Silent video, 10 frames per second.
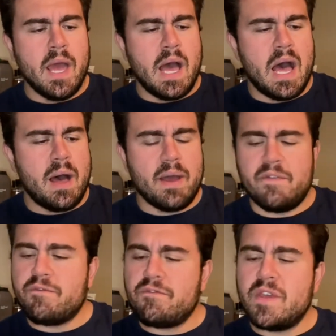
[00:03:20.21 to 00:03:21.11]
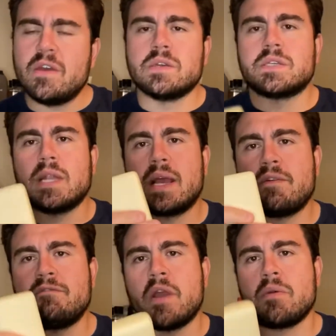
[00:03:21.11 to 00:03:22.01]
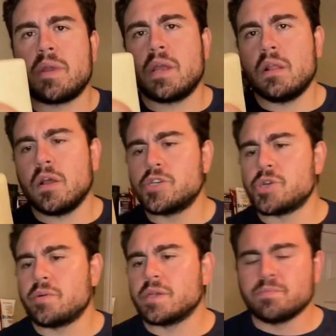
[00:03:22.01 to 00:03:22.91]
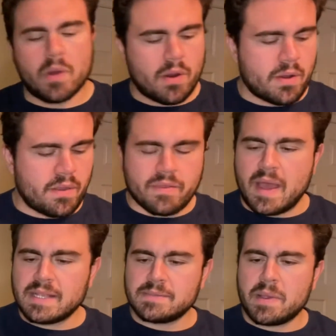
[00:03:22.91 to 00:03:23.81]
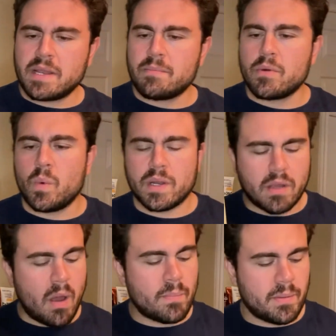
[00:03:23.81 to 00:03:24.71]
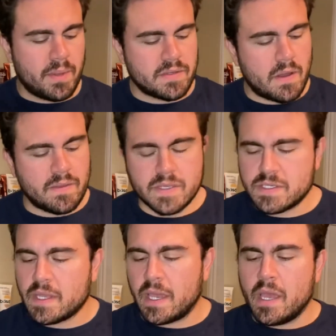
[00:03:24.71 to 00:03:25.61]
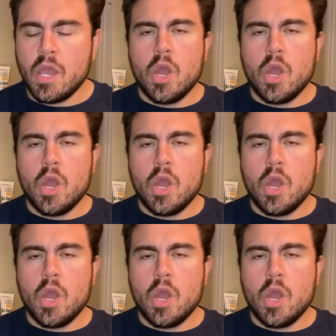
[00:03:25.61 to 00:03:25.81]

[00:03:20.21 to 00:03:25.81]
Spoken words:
It feels like a very luxurious bar. That's my #1 compliment on this thing.